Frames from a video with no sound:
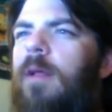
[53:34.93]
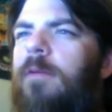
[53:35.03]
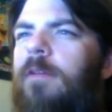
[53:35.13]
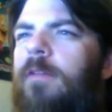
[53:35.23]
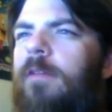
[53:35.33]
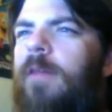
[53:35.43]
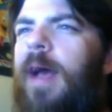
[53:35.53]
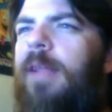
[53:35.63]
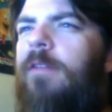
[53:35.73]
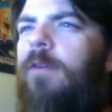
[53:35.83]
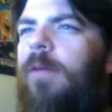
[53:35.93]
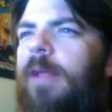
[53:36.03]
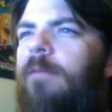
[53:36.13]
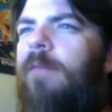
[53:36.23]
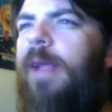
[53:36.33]
There's a
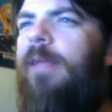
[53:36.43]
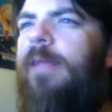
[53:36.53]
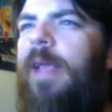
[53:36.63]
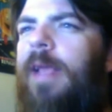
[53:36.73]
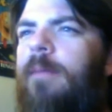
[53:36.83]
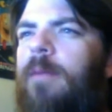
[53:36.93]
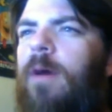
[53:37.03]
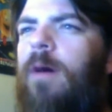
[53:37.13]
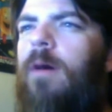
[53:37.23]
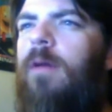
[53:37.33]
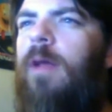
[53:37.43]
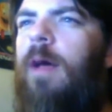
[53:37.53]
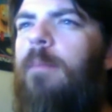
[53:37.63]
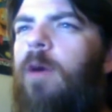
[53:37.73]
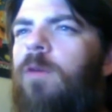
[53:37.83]
side-scrolling race game called
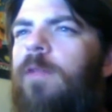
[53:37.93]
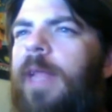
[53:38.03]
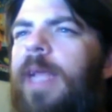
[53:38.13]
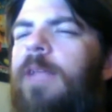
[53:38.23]
Post Haste,